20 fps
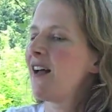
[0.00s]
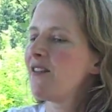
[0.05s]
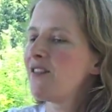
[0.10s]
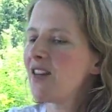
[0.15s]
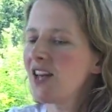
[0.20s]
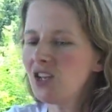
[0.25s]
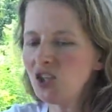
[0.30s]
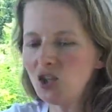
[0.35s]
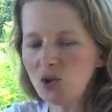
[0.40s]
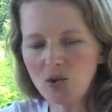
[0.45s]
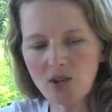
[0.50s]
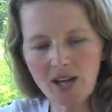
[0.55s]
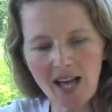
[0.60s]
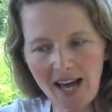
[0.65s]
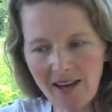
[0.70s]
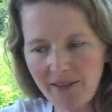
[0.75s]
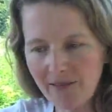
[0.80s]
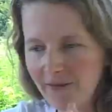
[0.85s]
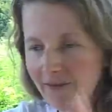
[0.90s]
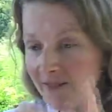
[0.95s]
then you
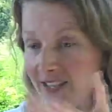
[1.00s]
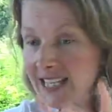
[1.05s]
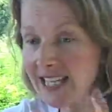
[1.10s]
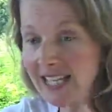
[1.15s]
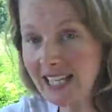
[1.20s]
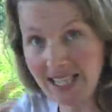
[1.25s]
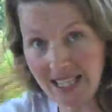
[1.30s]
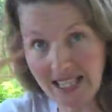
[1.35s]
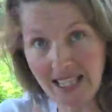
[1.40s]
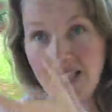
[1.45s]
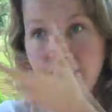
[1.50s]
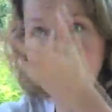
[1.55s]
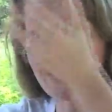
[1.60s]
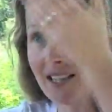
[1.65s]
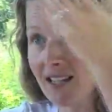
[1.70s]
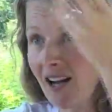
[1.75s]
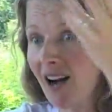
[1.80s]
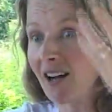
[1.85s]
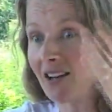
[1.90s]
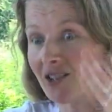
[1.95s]
can physically
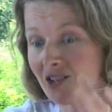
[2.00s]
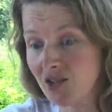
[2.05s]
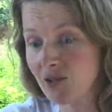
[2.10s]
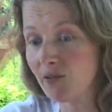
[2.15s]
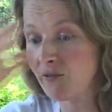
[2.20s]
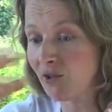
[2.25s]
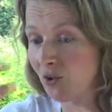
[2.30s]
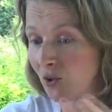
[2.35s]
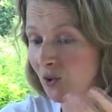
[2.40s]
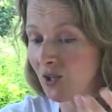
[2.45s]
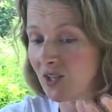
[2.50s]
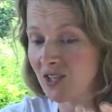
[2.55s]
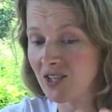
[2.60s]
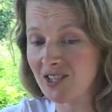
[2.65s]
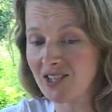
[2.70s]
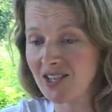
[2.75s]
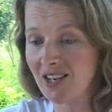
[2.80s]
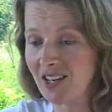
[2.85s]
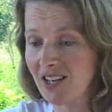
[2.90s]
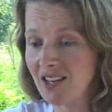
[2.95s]
conduct the
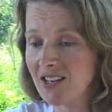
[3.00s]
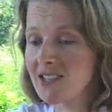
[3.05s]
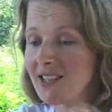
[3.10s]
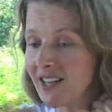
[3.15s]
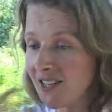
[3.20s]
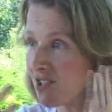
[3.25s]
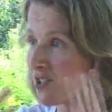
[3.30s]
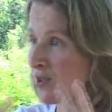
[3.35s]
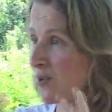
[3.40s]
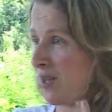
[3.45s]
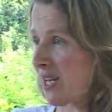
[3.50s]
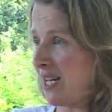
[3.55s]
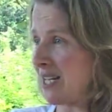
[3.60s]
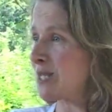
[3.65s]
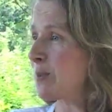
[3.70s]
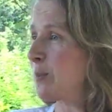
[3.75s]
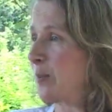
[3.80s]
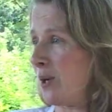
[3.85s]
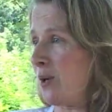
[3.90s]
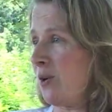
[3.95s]
viewer's sensory
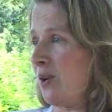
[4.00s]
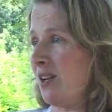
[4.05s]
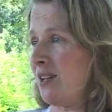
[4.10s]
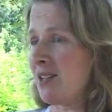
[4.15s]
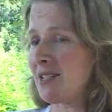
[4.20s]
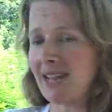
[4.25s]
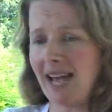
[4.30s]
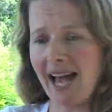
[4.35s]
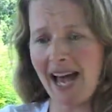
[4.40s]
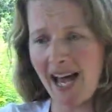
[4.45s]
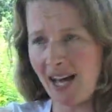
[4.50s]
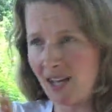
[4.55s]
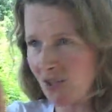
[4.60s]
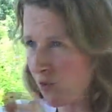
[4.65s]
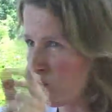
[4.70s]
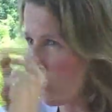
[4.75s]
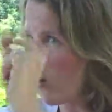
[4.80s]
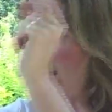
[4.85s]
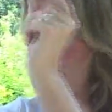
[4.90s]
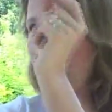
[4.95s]
experience
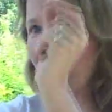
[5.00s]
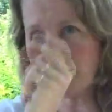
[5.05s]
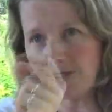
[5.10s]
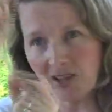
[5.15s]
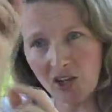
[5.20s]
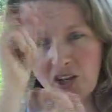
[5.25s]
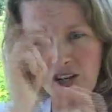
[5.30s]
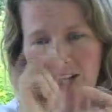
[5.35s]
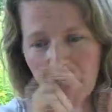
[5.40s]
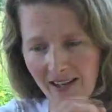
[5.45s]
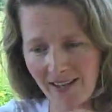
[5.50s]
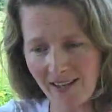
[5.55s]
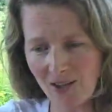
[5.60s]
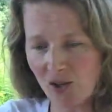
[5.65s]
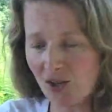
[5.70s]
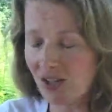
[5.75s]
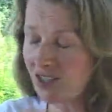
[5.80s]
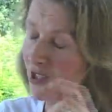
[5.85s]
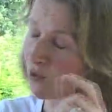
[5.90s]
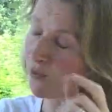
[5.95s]
and way of looking.
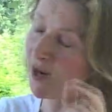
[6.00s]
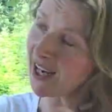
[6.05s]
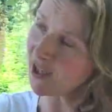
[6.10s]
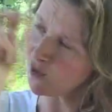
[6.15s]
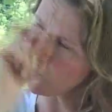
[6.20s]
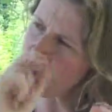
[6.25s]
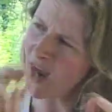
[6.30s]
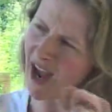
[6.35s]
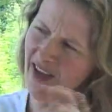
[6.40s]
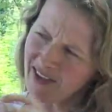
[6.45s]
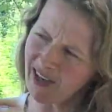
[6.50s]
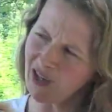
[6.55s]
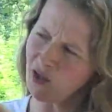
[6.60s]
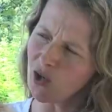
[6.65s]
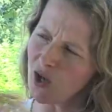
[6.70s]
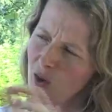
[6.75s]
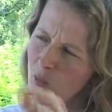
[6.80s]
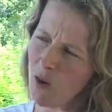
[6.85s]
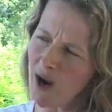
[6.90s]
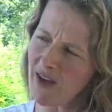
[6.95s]
You can direct where they
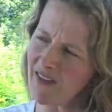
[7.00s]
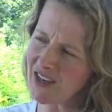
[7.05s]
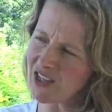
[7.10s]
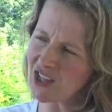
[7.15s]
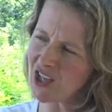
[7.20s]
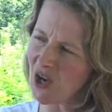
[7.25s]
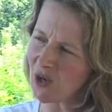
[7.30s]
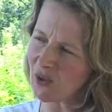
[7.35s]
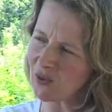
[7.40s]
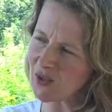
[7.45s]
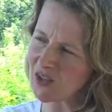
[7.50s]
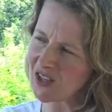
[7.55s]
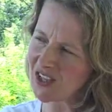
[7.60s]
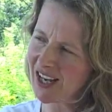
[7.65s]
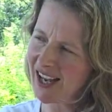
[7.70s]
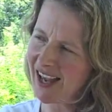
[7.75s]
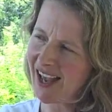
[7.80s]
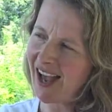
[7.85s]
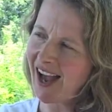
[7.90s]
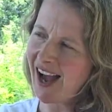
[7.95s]
look and where they don't,
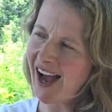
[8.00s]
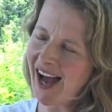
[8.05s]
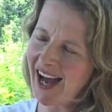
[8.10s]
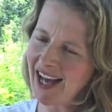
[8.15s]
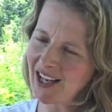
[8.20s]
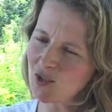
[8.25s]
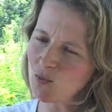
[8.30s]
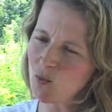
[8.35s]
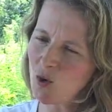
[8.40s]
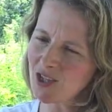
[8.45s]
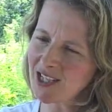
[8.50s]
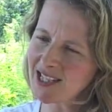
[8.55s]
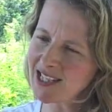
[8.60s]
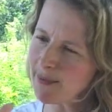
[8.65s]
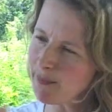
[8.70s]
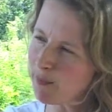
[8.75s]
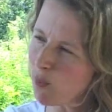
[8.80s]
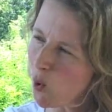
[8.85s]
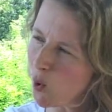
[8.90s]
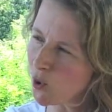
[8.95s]
and what is
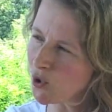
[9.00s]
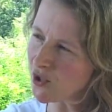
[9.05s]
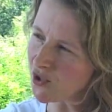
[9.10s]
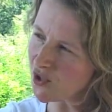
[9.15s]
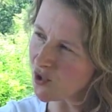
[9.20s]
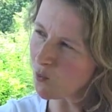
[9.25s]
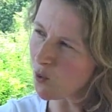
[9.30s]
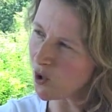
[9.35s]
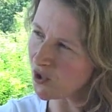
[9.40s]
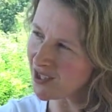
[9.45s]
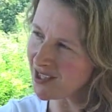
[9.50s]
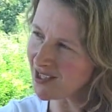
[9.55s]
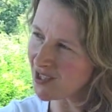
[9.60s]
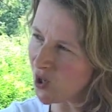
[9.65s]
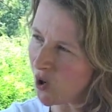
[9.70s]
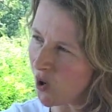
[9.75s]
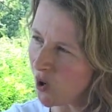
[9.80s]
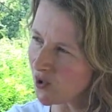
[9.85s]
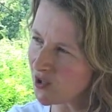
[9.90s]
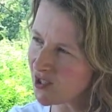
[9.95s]
important and what is
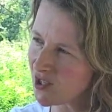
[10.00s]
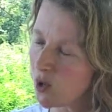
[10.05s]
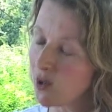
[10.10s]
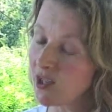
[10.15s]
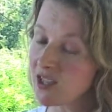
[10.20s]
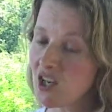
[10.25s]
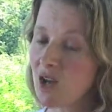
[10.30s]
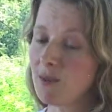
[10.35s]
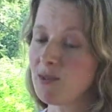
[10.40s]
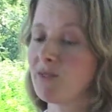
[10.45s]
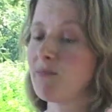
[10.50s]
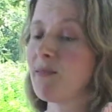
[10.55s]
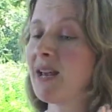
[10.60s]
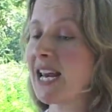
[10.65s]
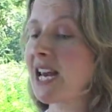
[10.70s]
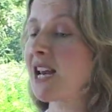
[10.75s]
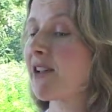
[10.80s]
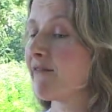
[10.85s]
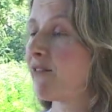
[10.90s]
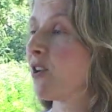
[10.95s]
not. So in terms of
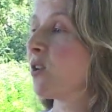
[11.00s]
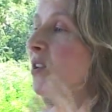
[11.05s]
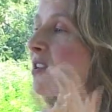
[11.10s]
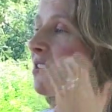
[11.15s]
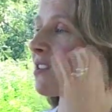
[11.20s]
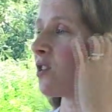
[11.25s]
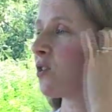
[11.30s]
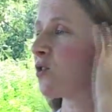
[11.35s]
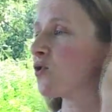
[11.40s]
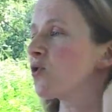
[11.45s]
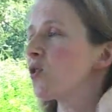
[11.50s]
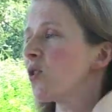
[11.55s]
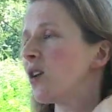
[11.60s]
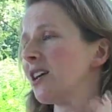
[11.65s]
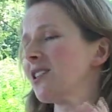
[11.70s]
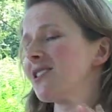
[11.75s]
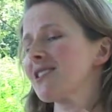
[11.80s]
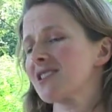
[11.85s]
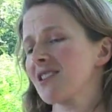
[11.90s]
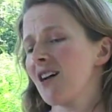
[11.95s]
making a focus in your
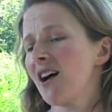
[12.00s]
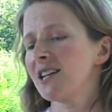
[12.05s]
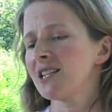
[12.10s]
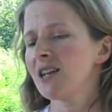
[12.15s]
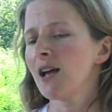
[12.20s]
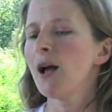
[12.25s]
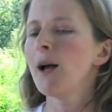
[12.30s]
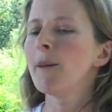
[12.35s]
drawing, decide